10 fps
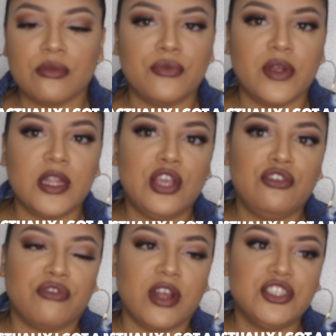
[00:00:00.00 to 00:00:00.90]
Really
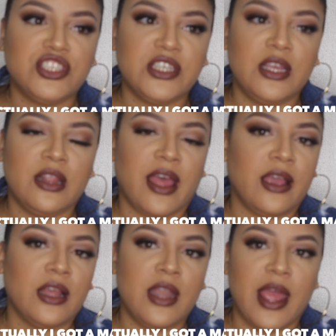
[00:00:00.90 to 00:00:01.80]
grungy,
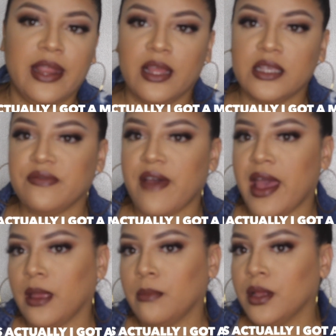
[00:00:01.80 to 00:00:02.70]
like 90s
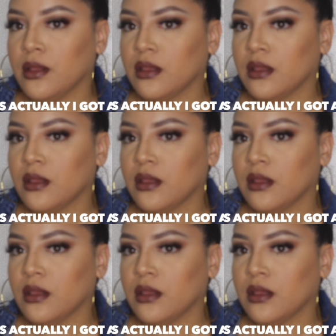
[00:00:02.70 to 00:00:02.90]
vibe.